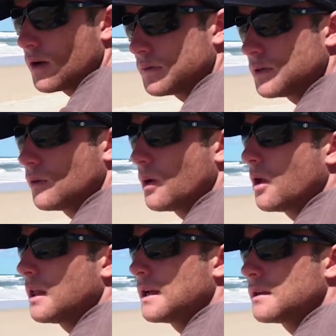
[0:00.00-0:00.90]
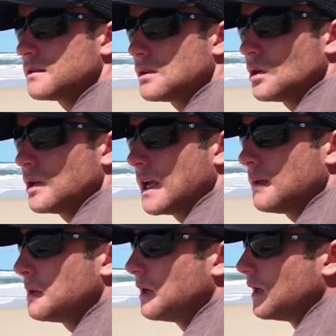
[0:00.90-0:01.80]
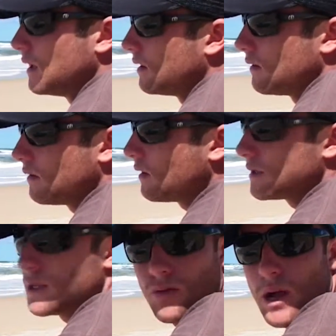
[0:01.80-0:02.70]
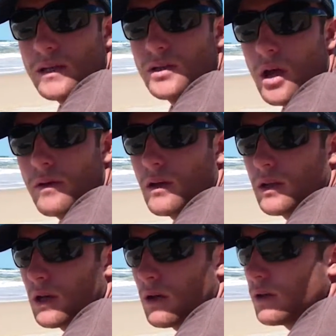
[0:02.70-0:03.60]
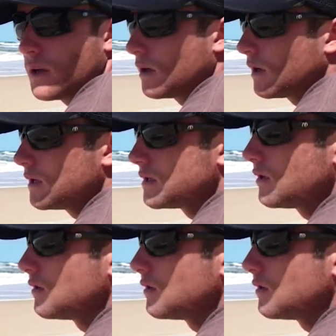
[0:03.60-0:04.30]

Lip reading: off too early and it's too deep, then that's your race over. You can kiss it